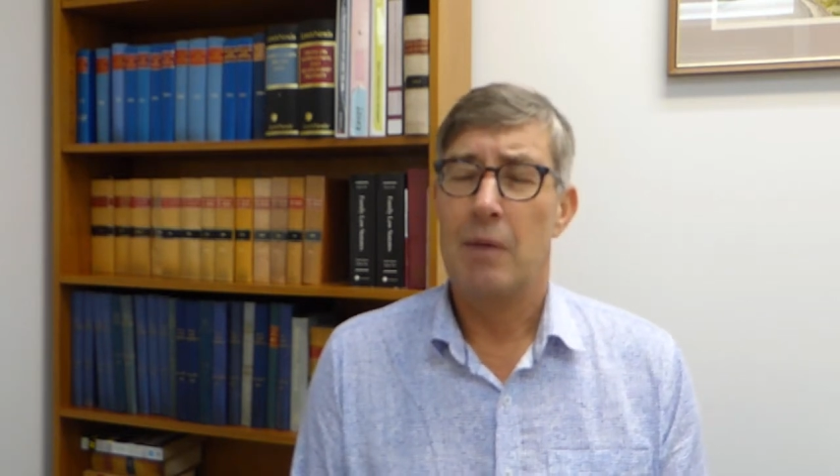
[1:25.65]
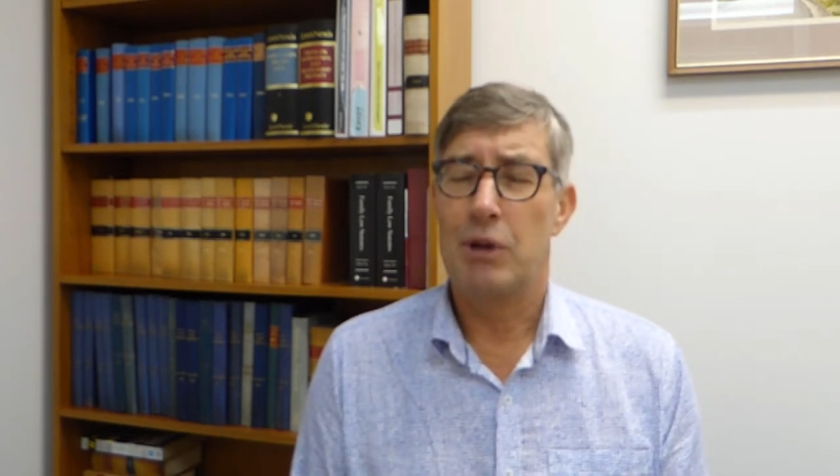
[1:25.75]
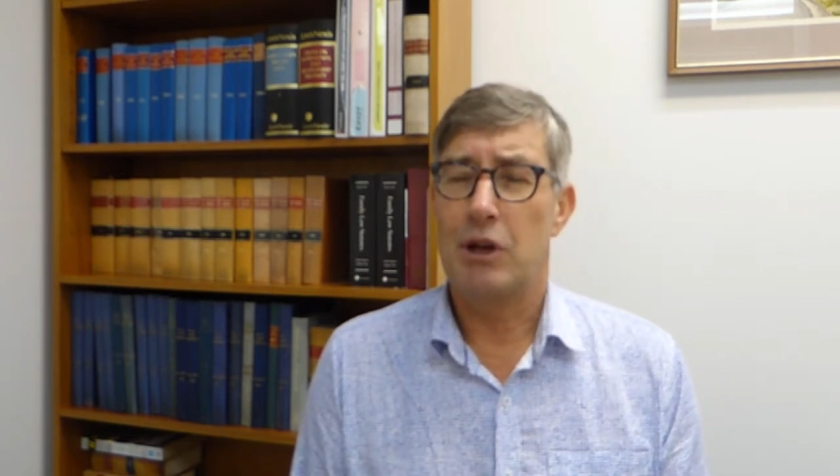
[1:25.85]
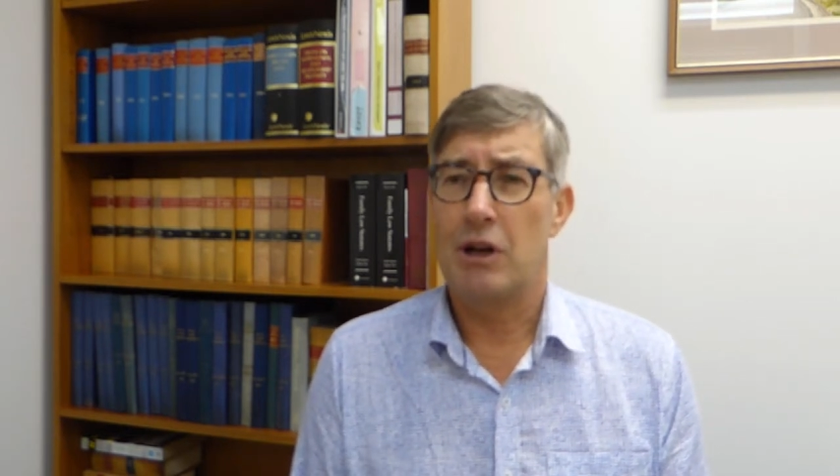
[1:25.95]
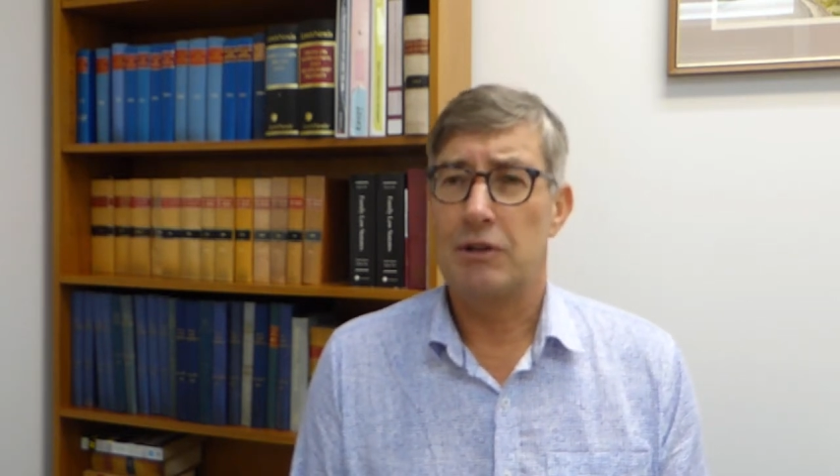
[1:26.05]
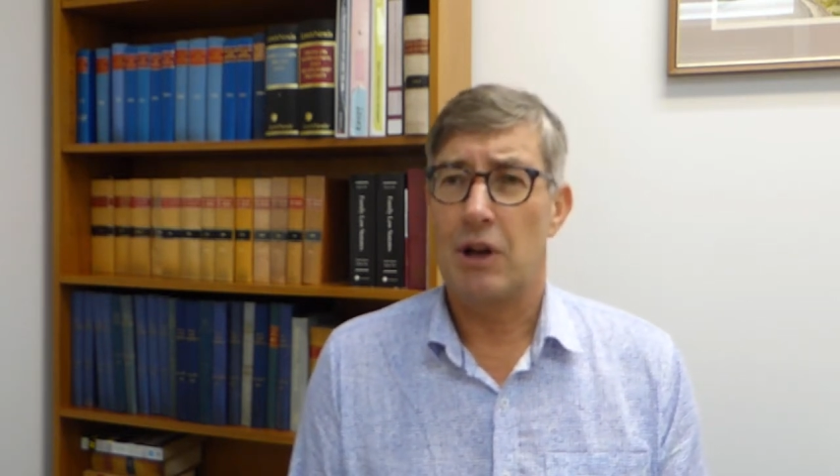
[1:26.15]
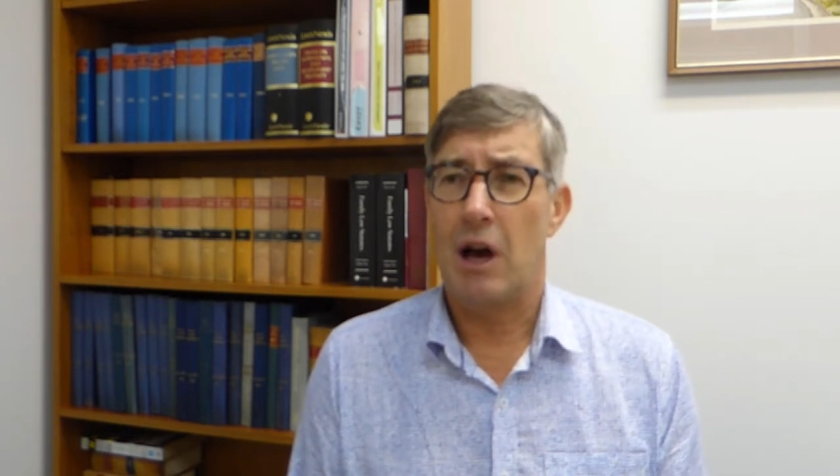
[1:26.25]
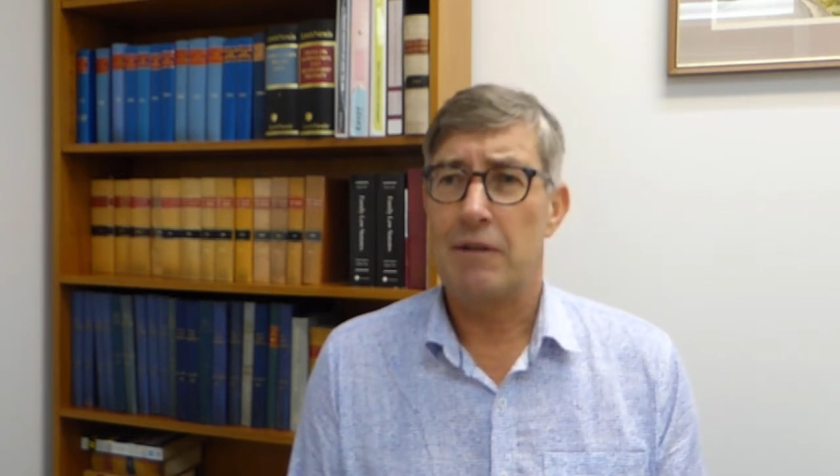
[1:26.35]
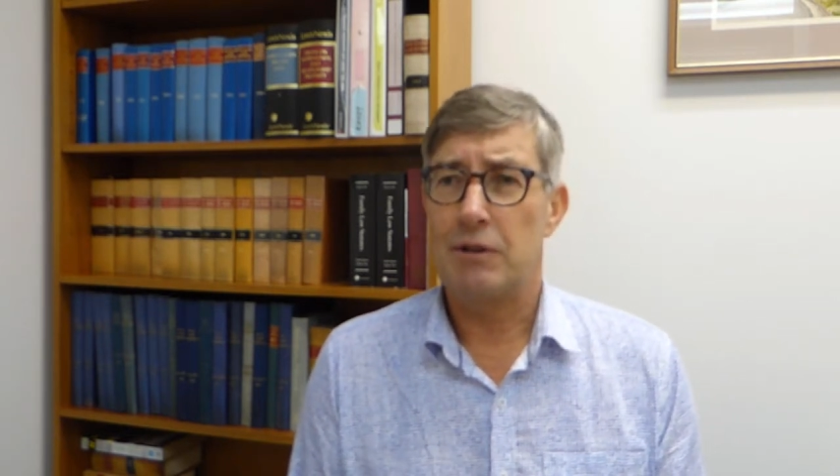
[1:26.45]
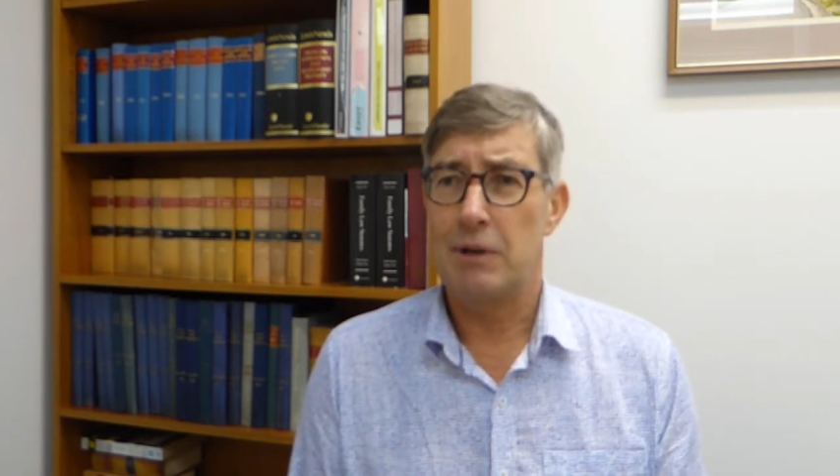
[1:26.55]
Because
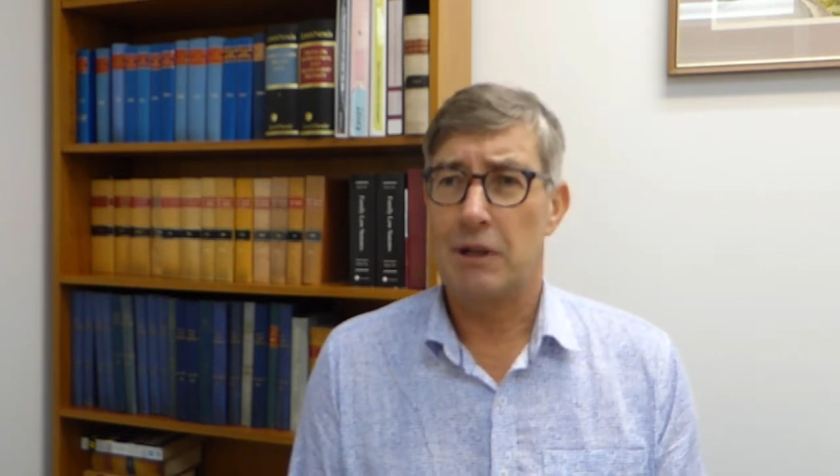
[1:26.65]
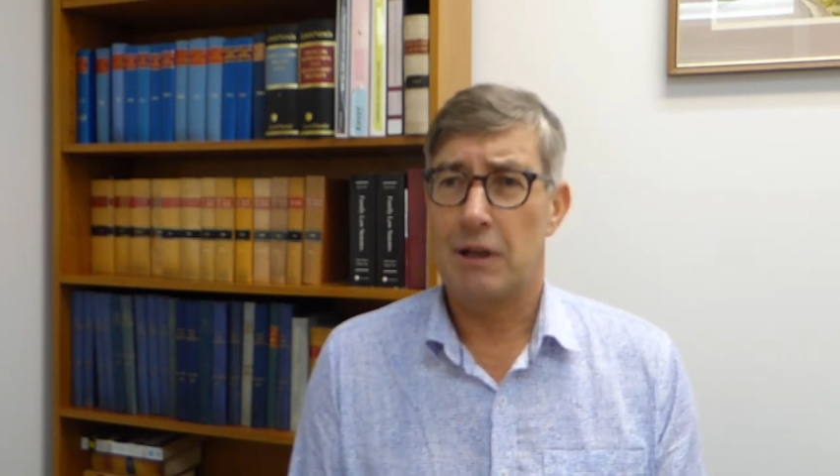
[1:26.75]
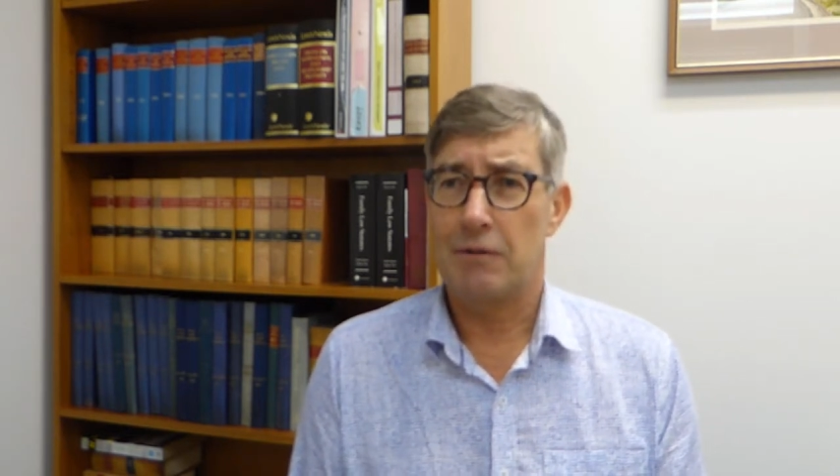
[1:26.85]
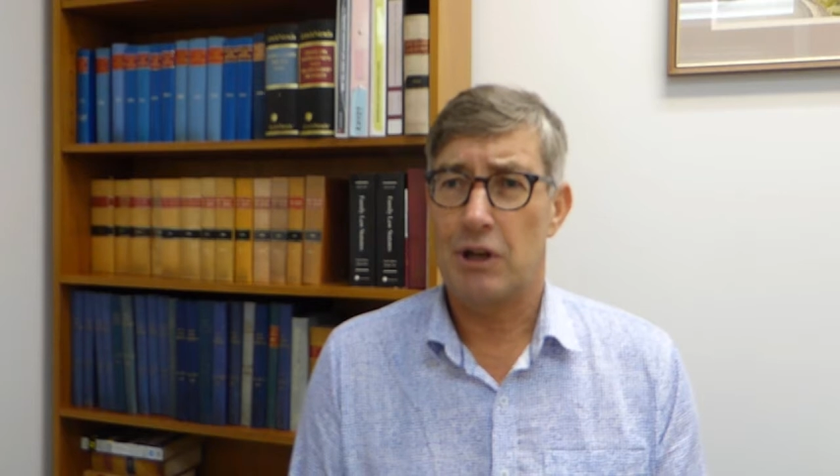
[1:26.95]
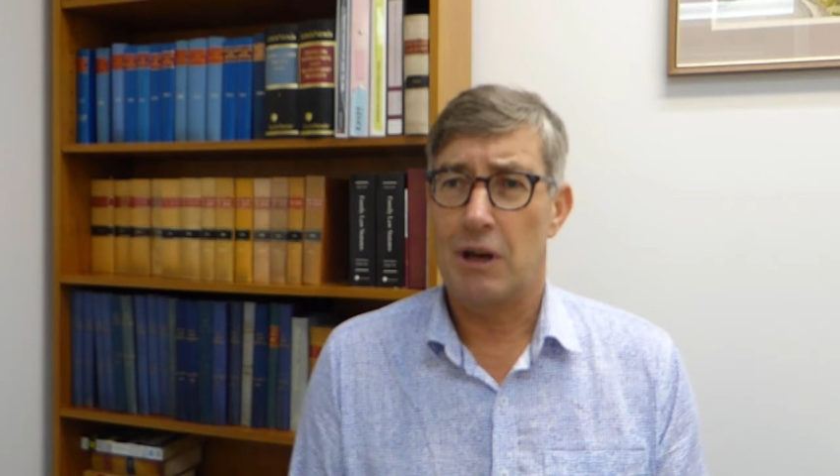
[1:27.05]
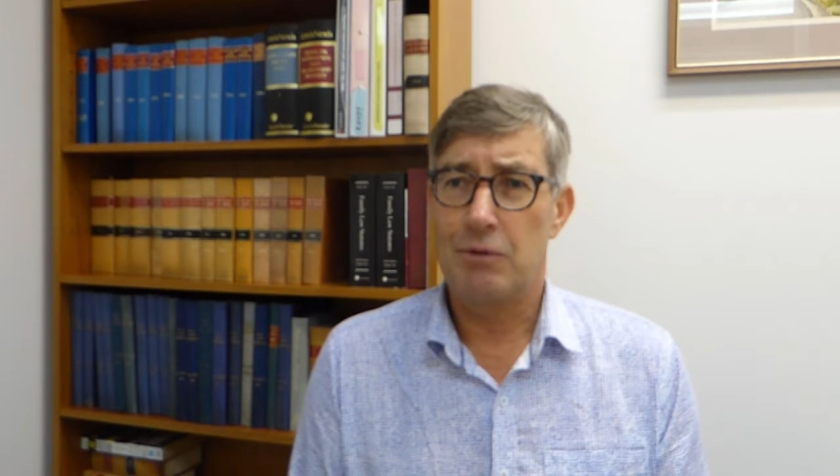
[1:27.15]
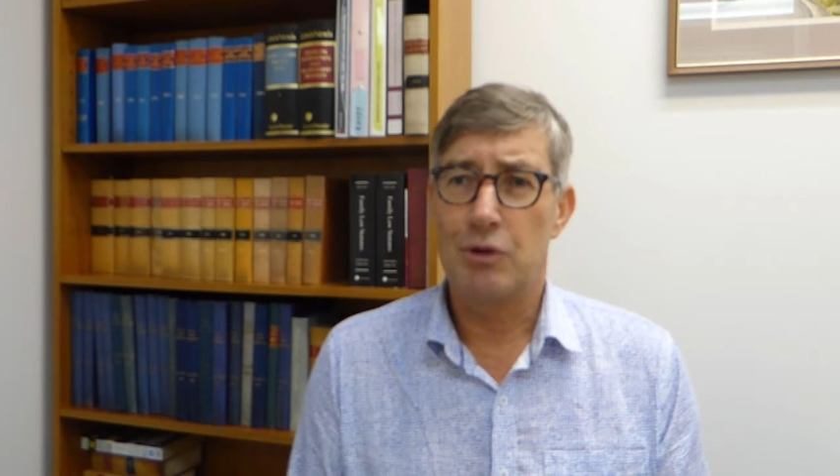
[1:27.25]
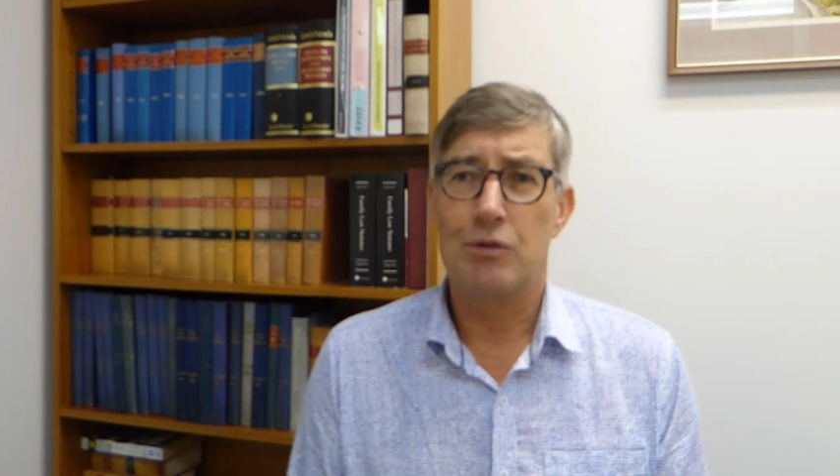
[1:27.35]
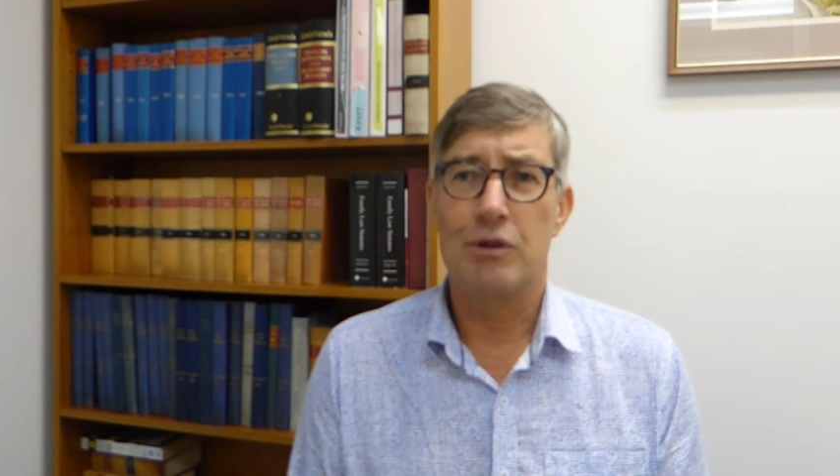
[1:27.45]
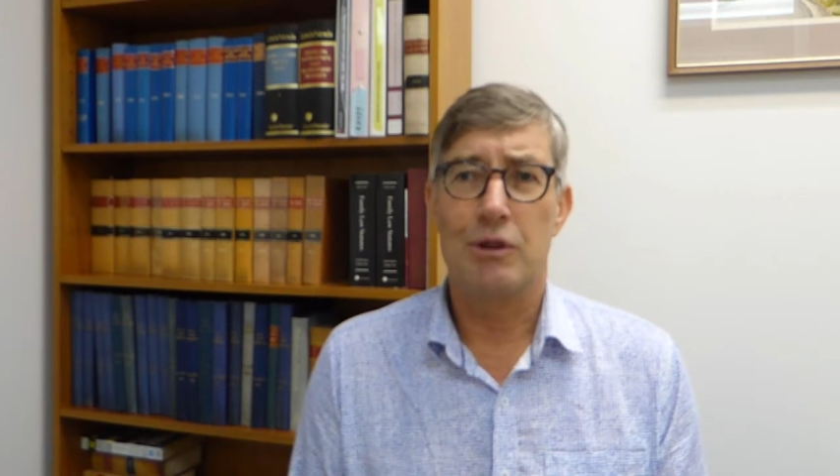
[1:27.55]
I've spent a lot of time
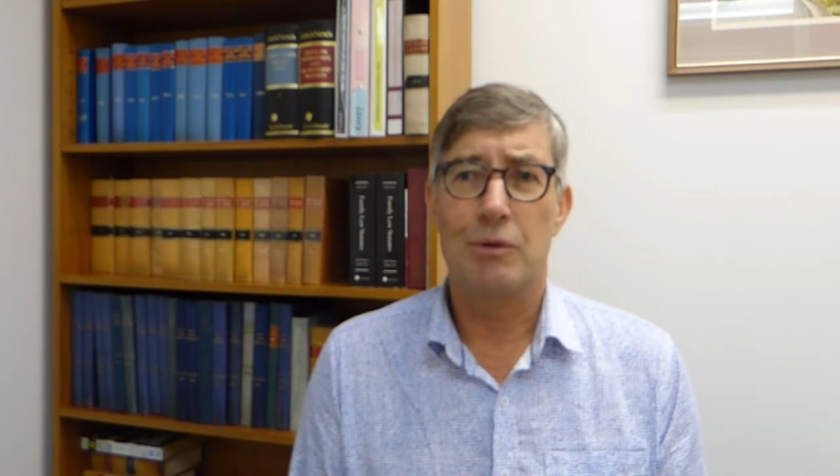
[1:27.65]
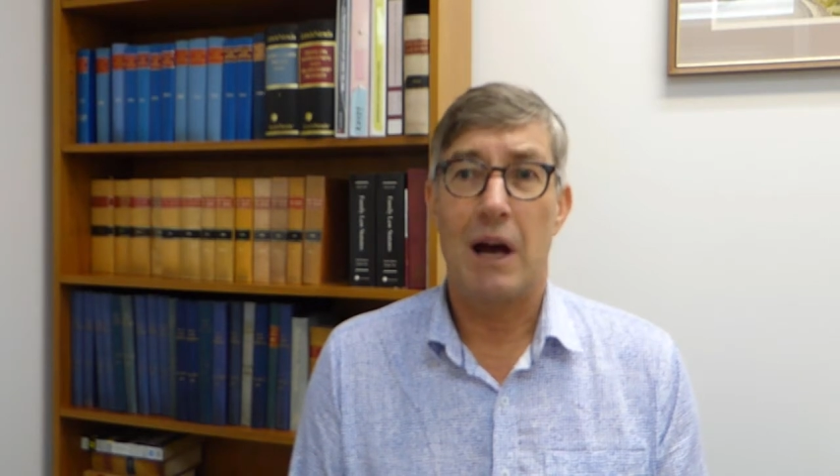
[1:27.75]
talking to